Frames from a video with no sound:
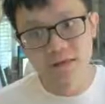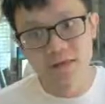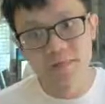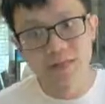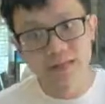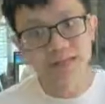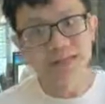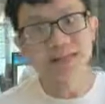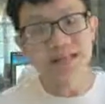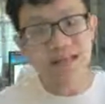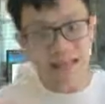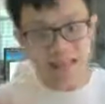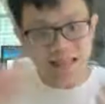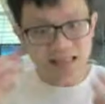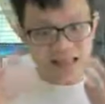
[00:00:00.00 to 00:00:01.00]
means
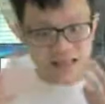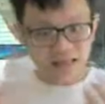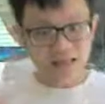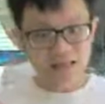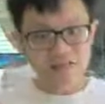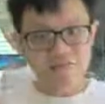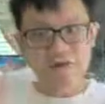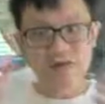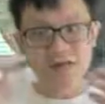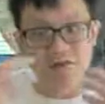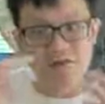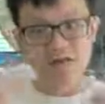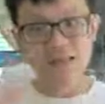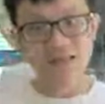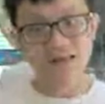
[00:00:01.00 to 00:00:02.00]
the way you
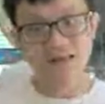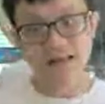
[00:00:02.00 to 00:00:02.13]
eat